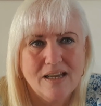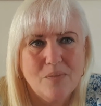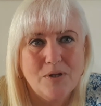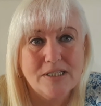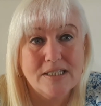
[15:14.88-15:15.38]
I
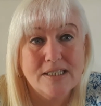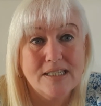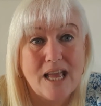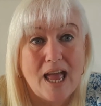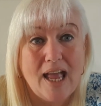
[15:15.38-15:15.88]
wanted to
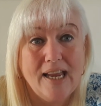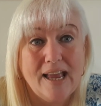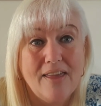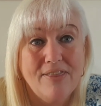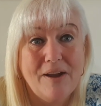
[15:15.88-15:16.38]
say,
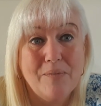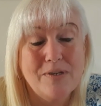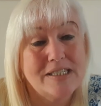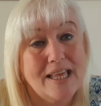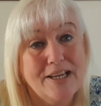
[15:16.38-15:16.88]
and that
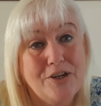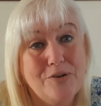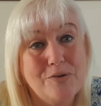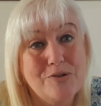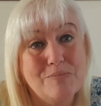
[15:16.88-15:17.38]
was thank
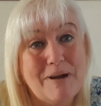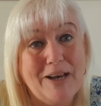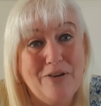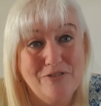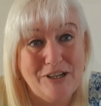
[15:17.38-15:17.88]
you to my
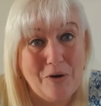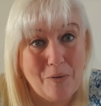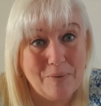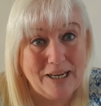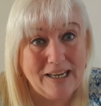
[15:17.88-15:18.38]
lovely
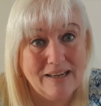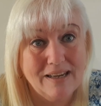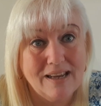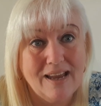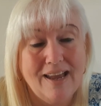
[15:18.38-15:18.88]

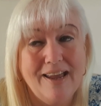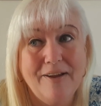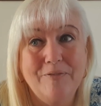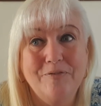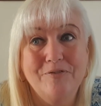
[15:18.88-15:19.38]
hubby
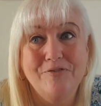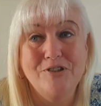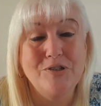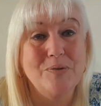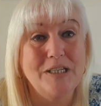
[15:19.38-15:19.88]
for
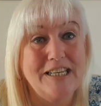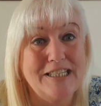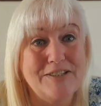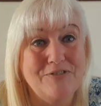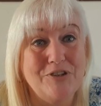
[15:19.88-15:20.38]
doing an
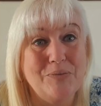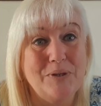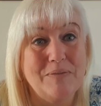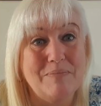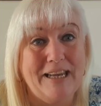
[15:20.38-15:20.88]
interview
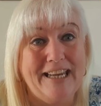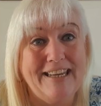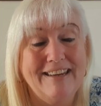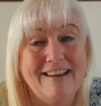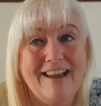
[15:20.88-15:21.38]
with
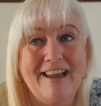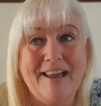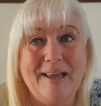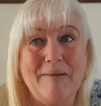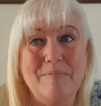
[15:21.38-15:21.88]
me.
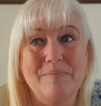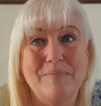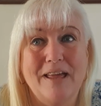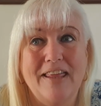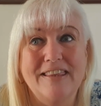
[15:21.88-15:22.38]
I
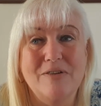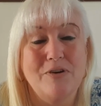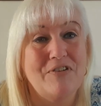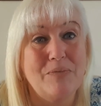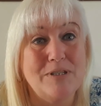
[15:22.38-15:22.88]
don't know
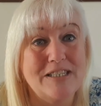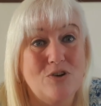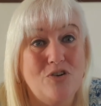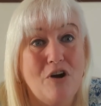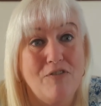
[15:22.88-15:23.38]
if anyone
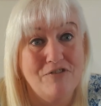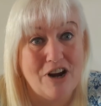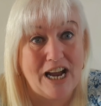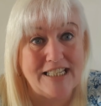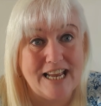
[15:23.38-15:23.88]
saw it on
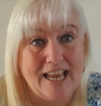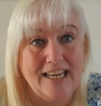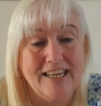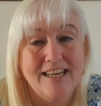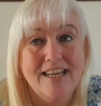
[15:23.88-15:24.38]

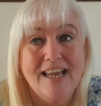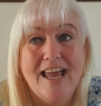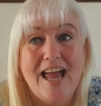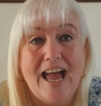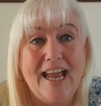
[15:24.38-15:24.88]
Friday.
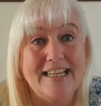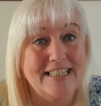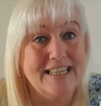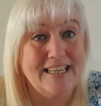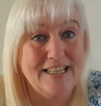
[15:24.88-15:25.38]
I had
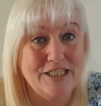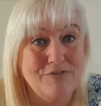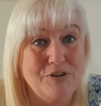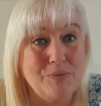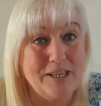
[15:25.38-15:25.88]
an
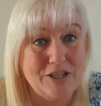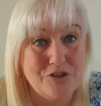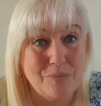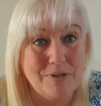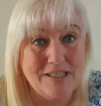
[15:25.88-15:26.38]
interview with
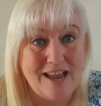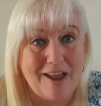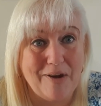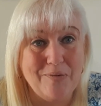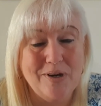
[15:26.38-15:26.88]
Hitch Up and
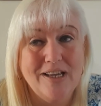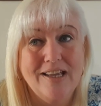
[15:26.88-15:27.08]
Tow.